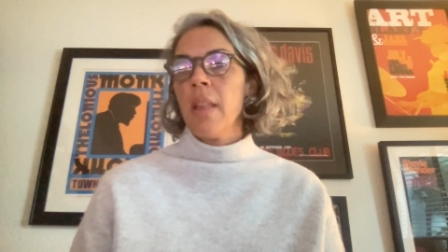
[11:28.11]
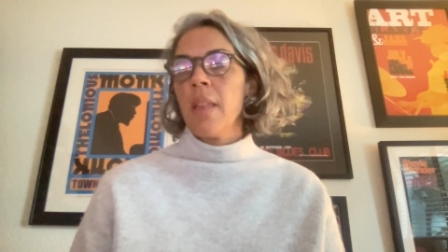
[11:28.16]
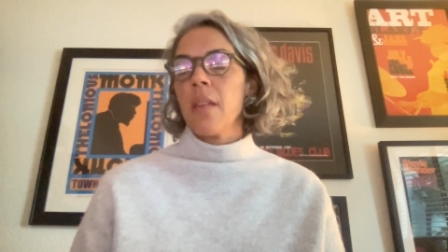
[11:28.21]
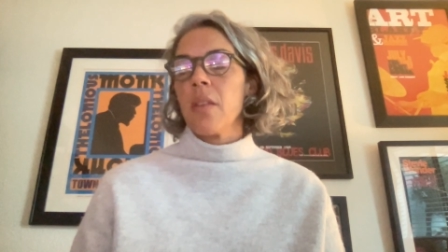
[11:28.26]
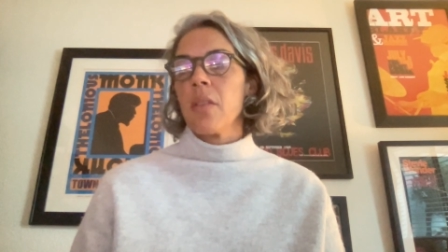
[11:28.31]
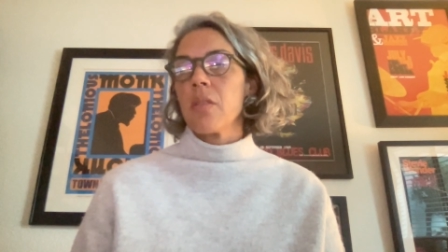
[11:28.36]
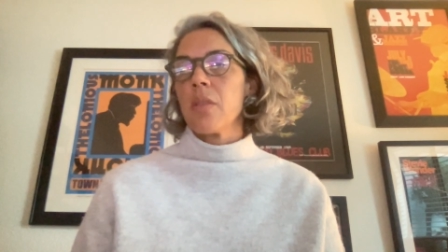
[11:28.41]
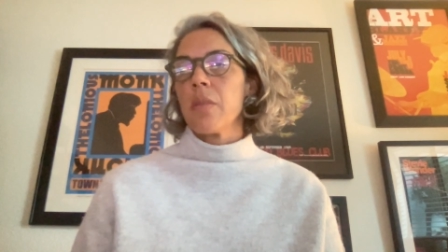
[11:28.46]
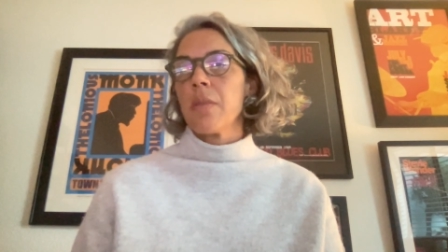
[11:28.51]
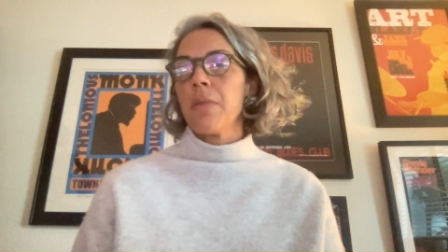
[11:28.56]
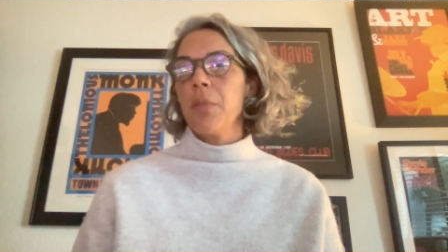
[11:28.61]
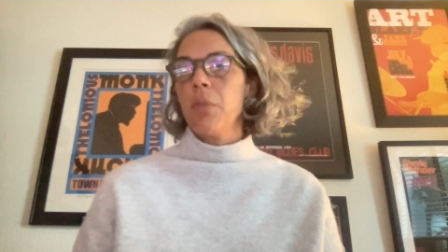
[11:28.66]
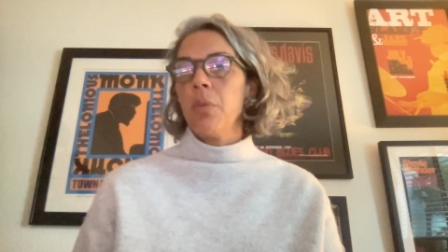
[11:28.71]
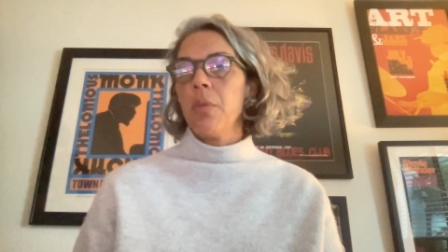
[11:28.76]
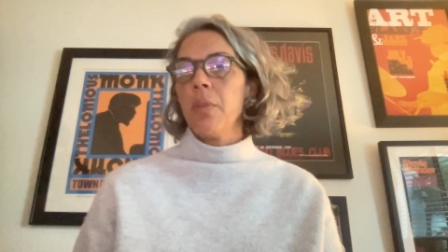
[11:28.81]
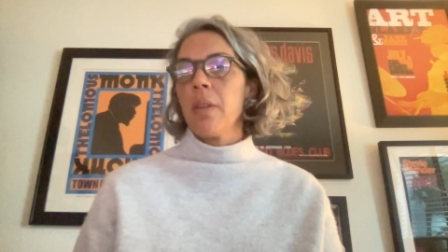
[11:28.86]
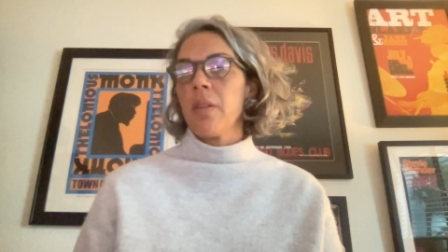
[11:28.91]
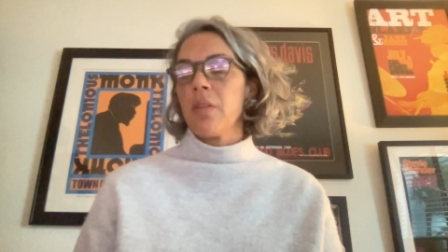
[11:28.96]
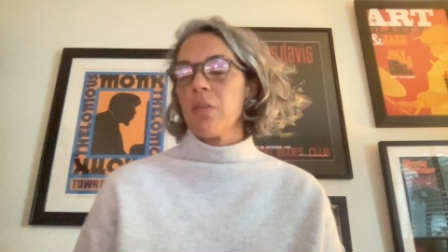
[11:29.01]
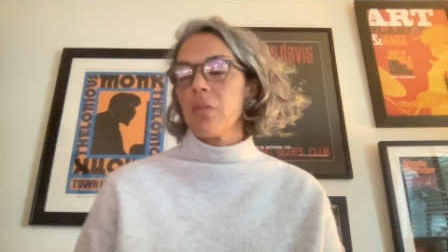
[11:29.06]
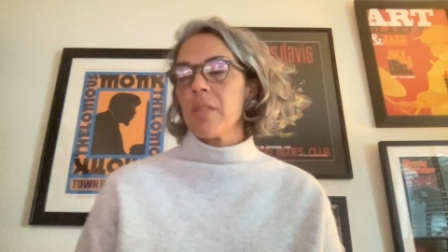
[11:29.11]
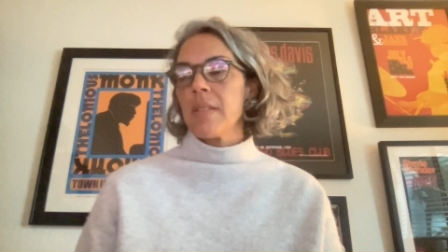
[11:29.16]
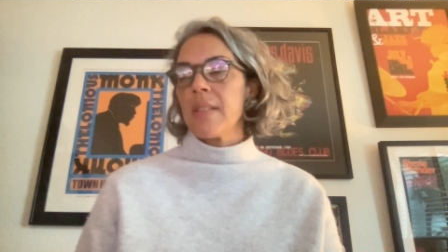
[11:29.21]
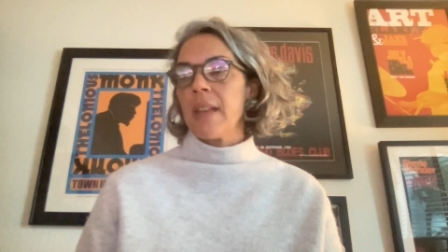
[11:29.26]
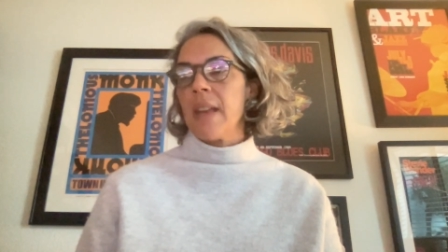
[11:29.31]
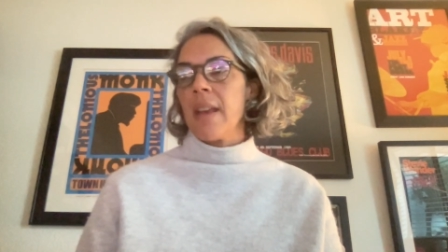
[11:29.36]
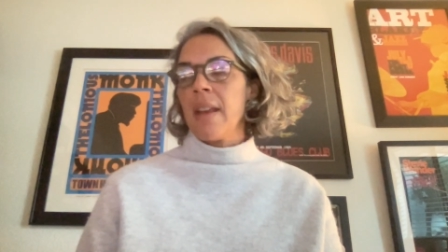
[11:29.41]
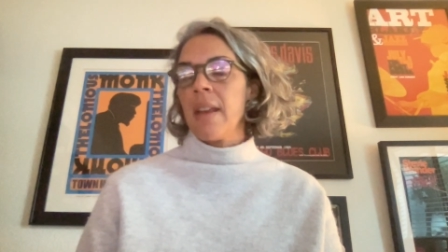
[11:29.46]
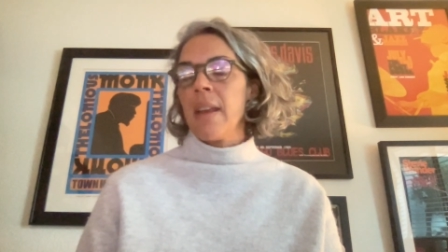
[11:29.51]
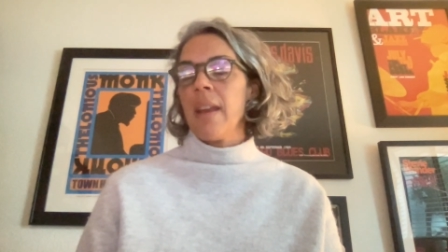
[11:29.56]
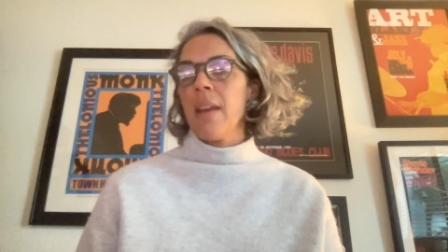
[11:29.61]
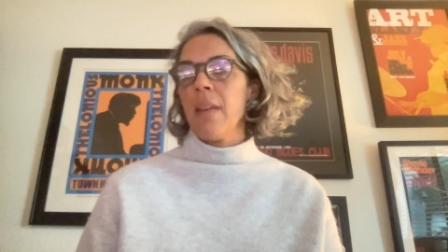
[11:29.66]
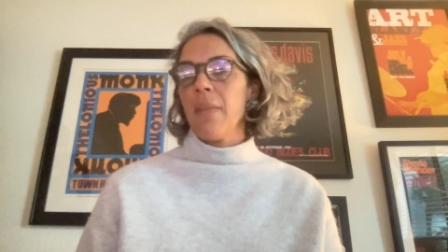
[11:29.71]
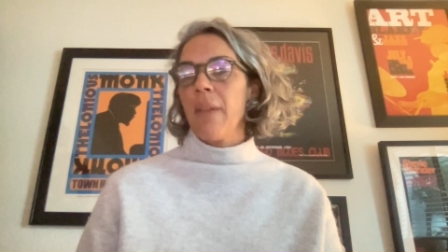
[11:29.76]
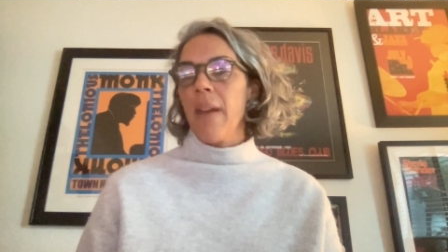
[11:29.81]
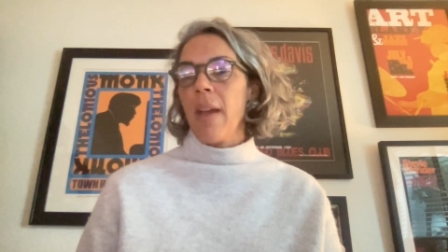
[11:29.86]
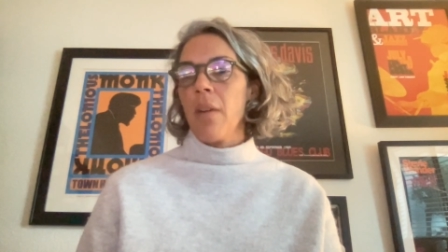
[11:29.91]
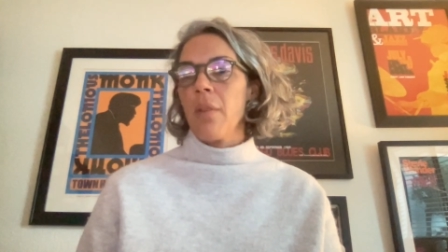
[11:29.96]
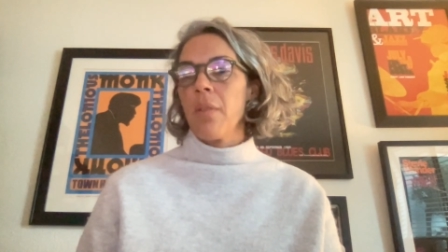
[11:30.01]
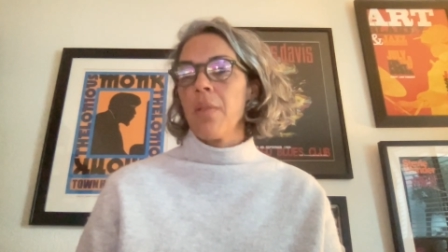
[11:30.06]
there's a fluid understanding of
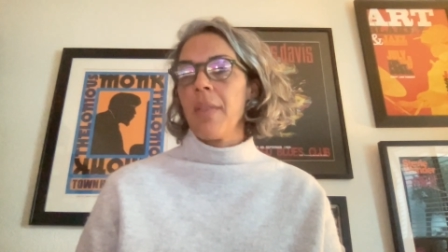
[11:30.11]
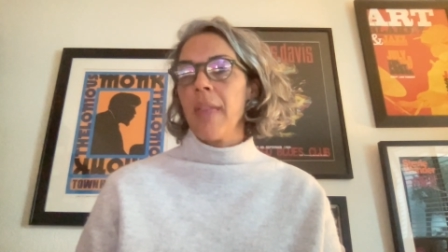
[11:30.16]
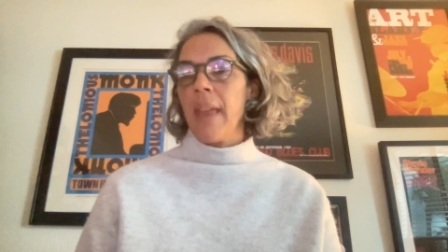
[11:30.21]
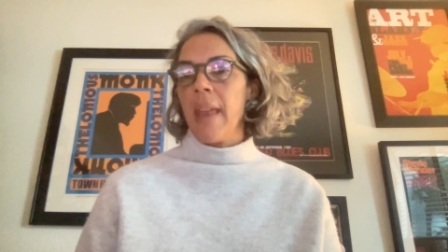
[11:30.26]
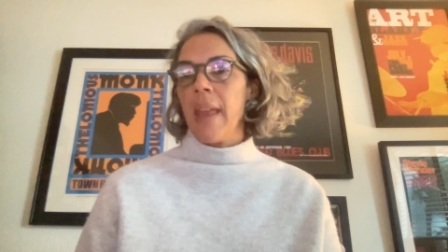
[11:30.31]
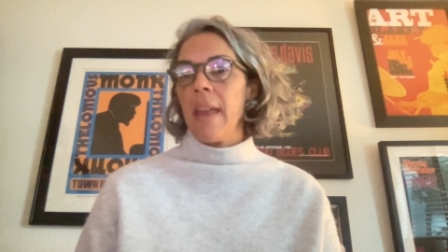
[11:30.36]
how